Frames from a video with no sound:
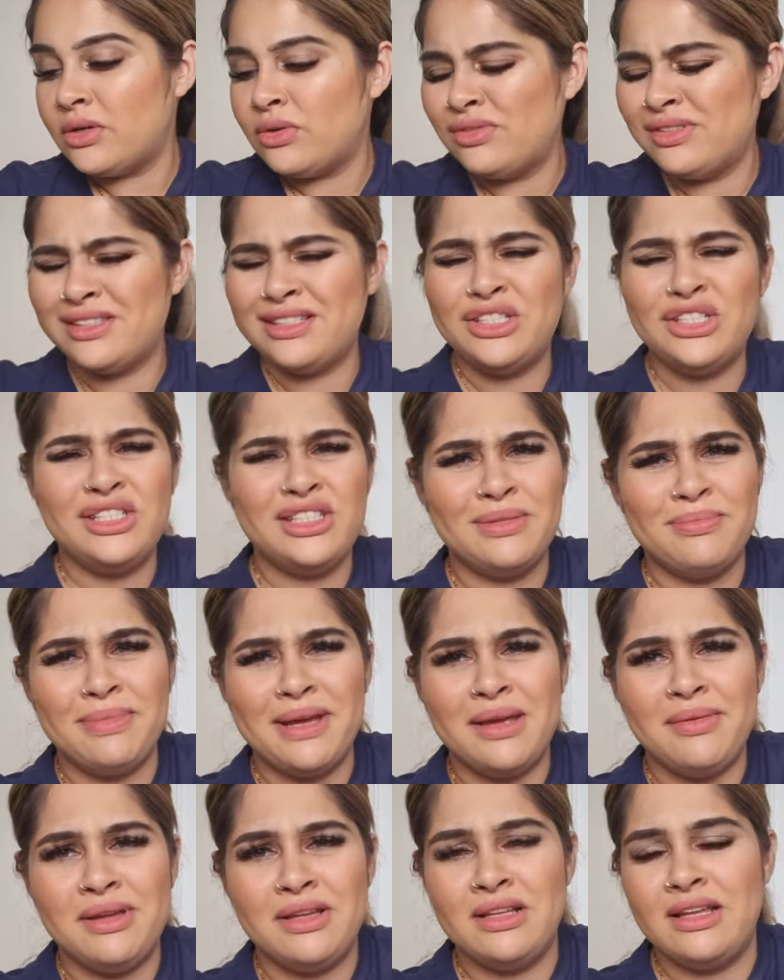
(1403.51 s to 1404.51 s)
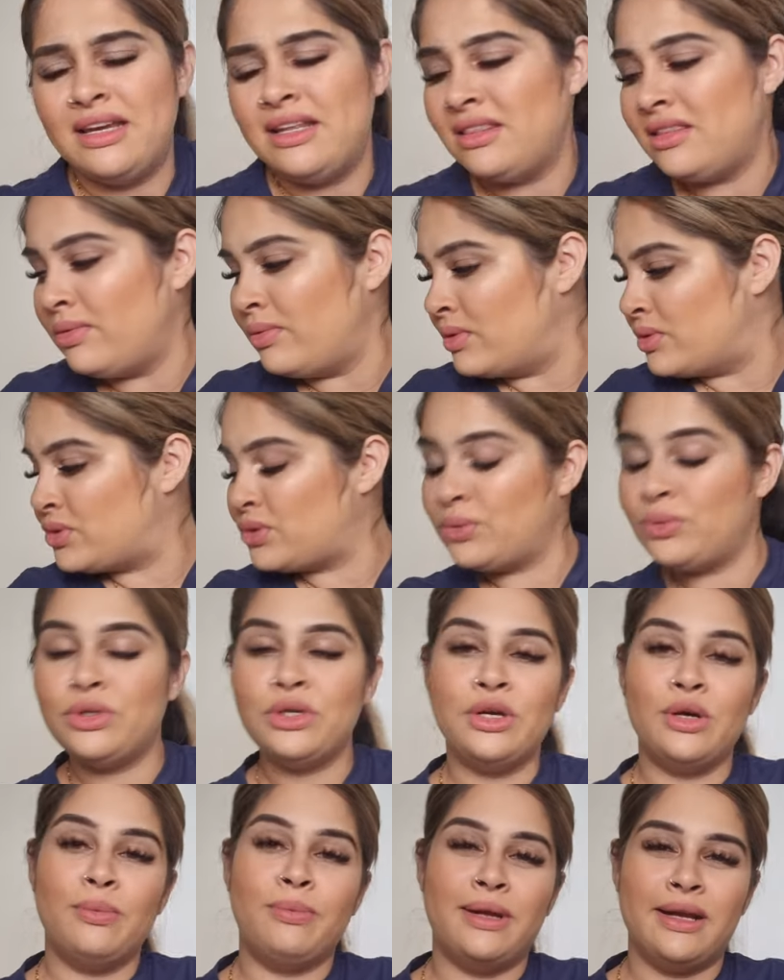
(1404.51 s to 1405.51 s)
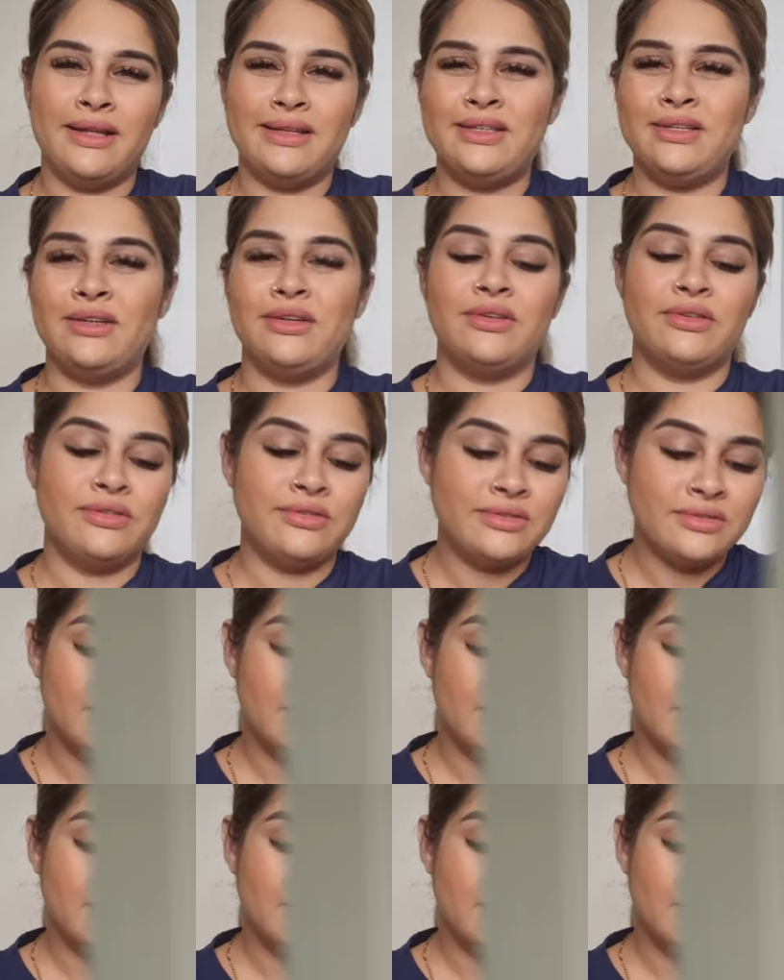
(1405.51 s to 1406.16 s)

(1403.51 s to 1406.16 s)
Obviously, she's a baby. Anything will suit her, but you know.